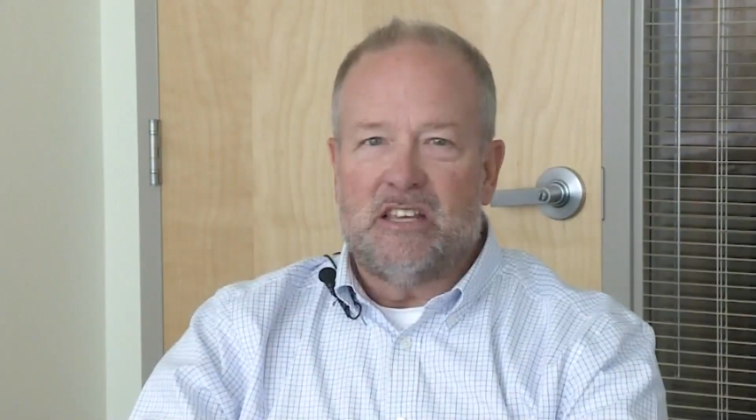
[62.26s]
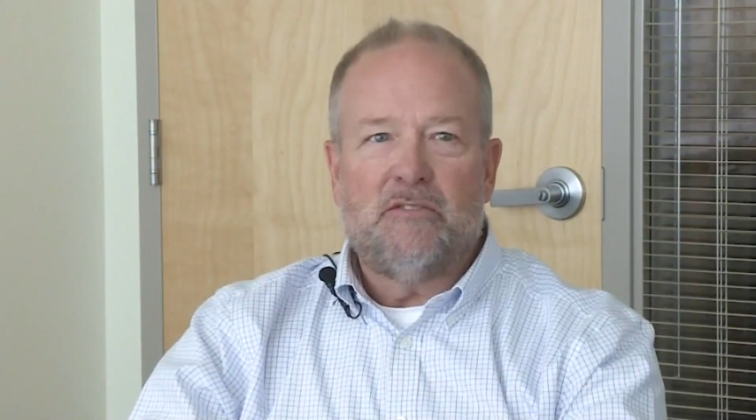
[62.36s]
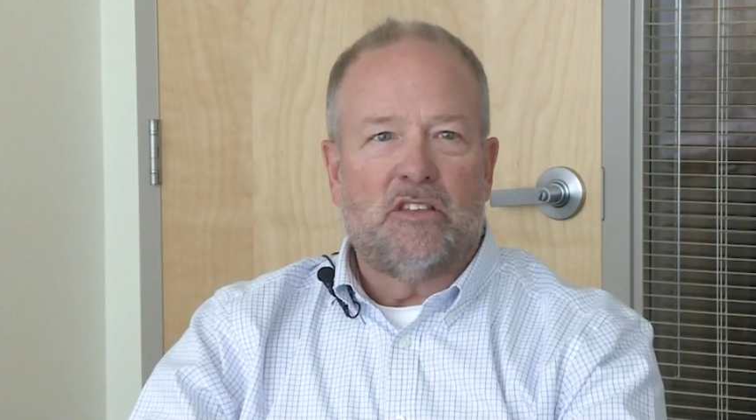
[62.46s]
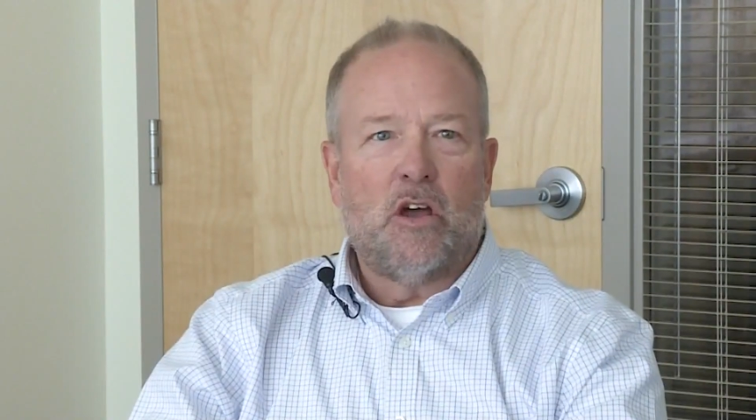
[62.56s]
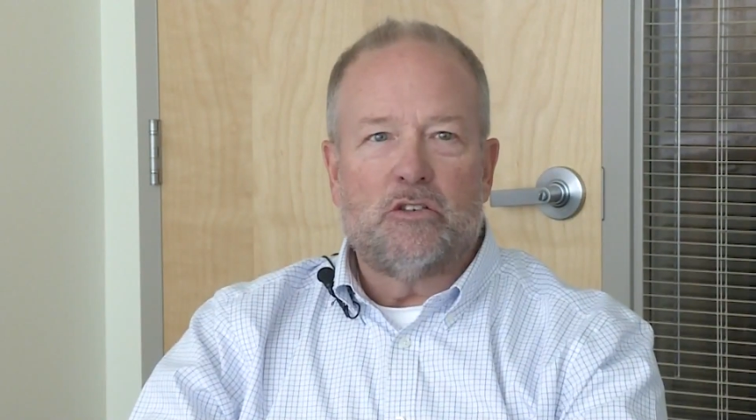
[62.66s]

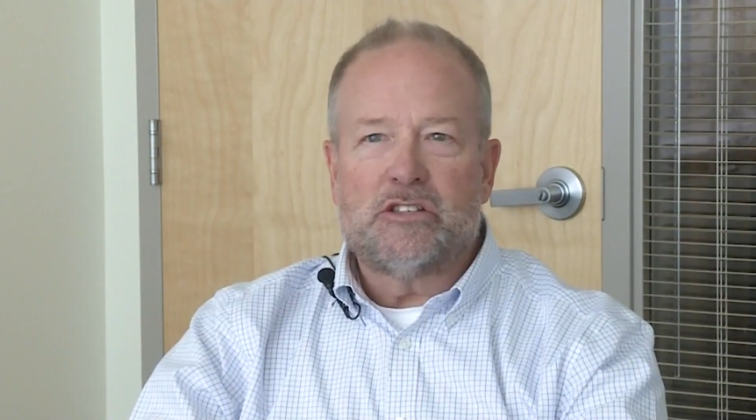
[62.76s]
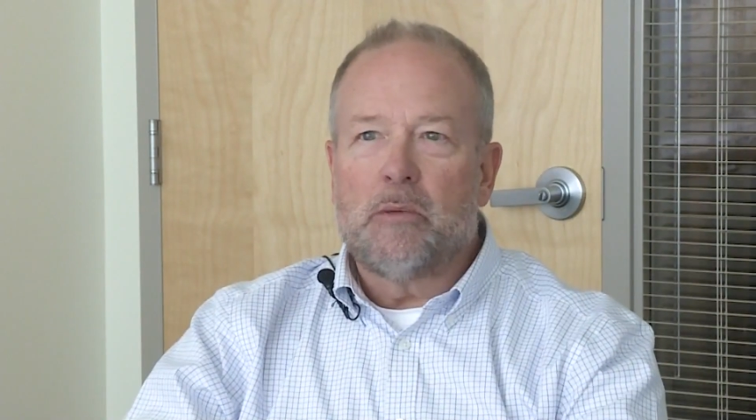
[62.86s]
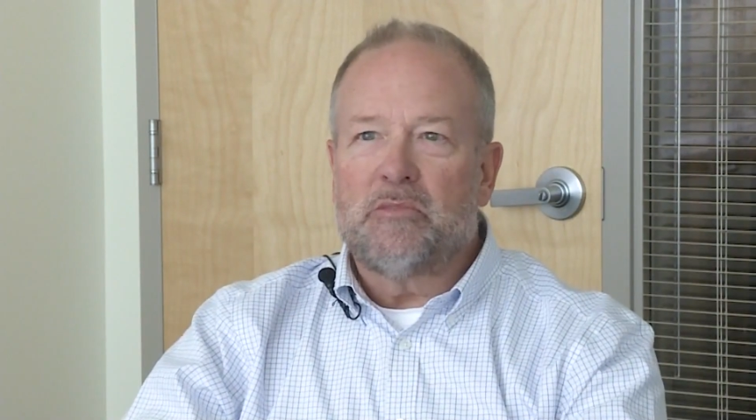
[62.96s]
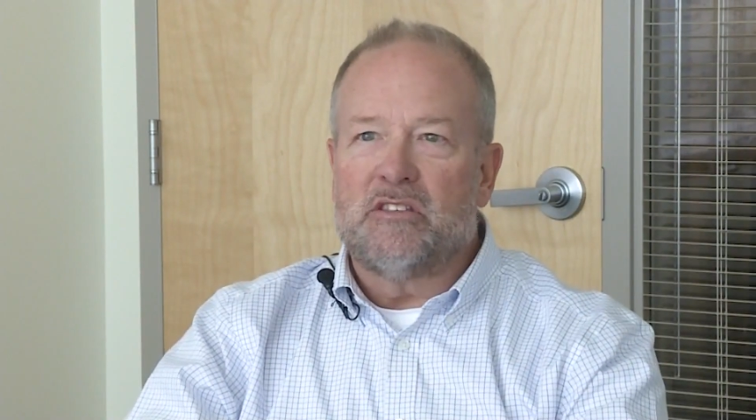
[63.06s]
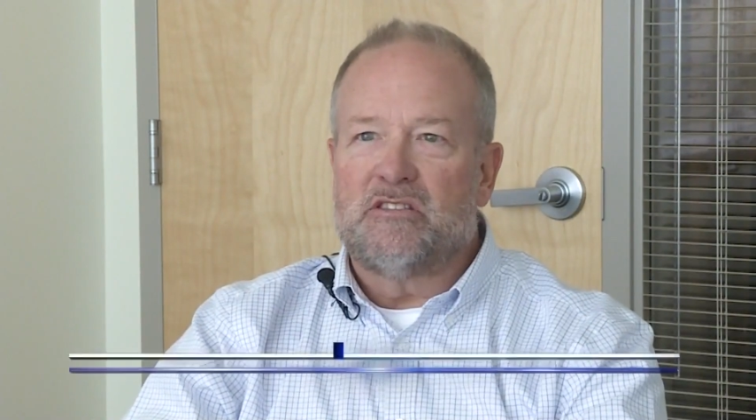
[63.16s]
Even though
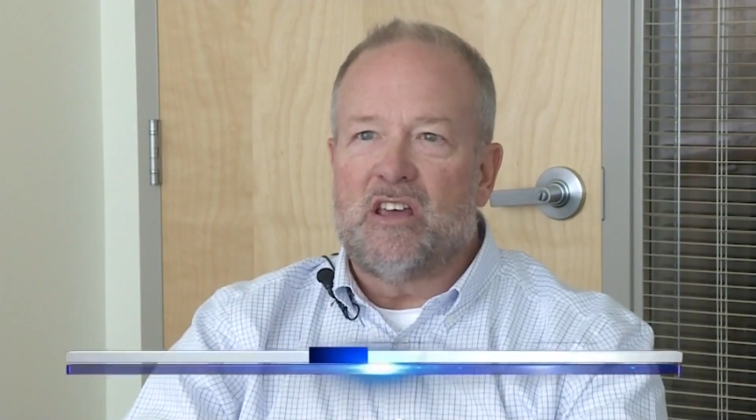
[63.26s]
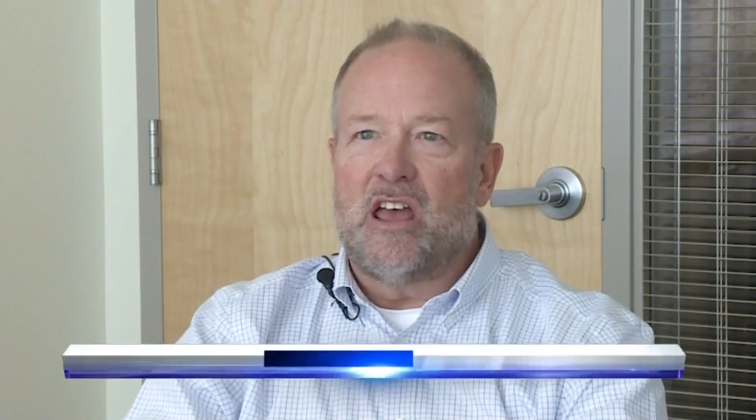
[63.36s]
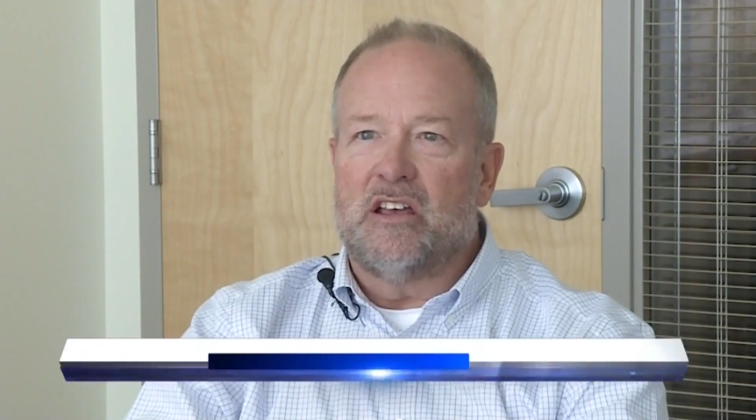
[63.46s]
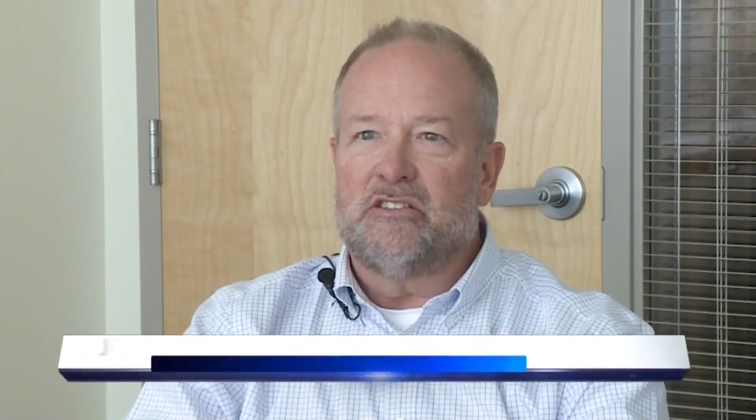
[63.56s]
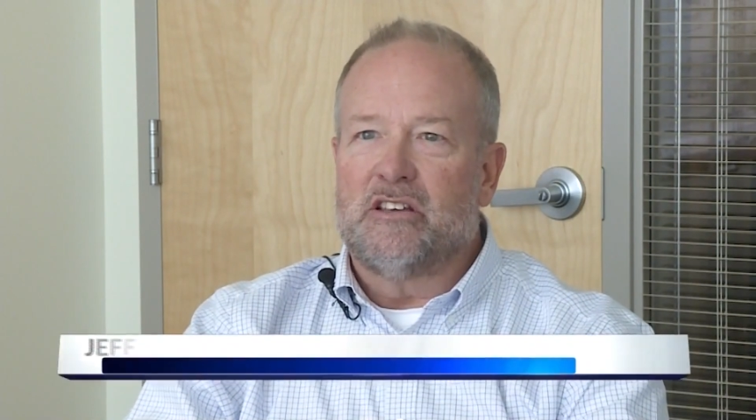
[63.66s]
something
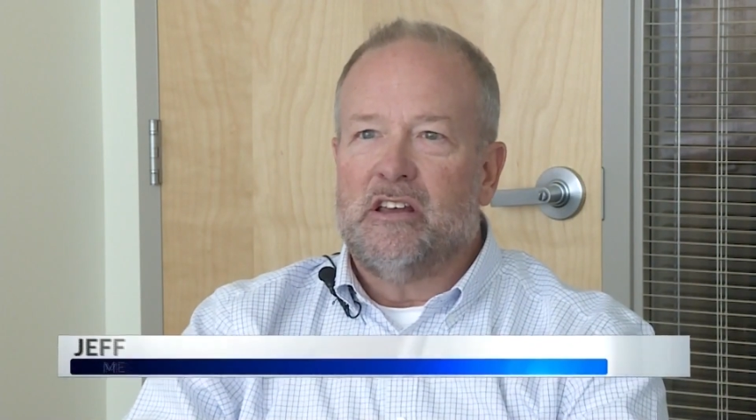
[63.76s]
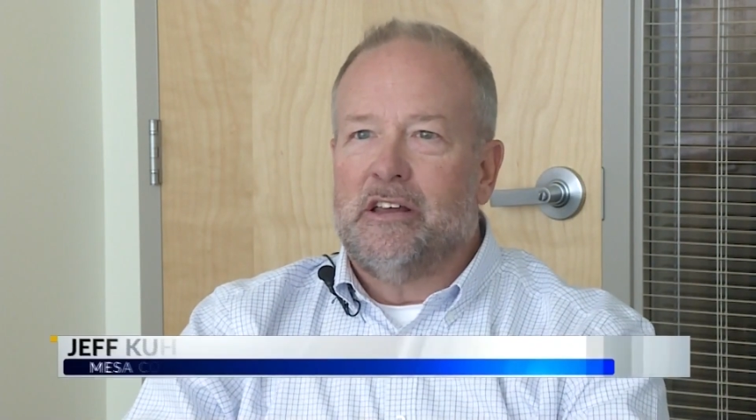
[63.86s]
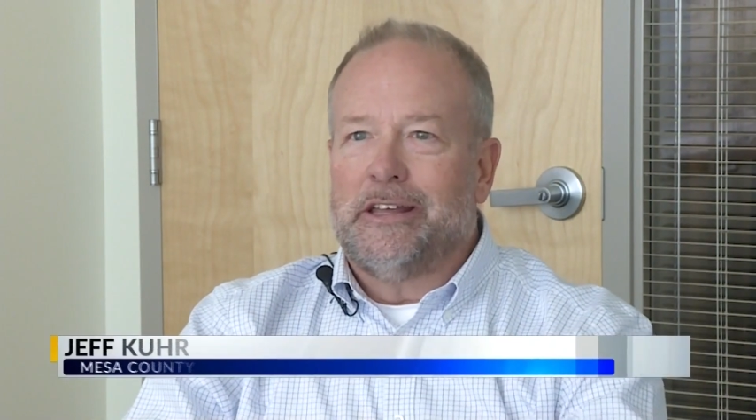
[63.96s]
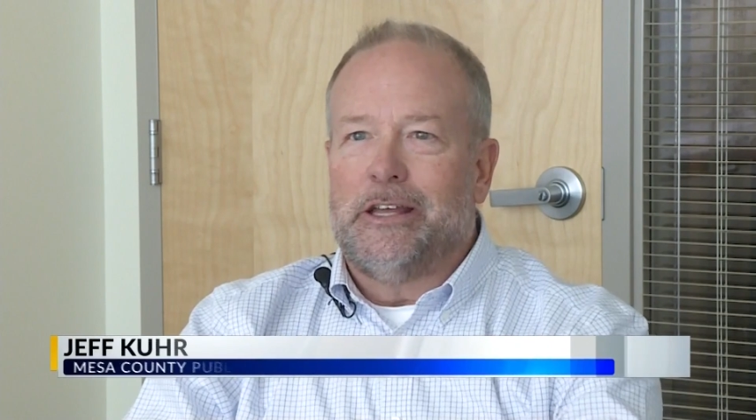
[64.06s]
says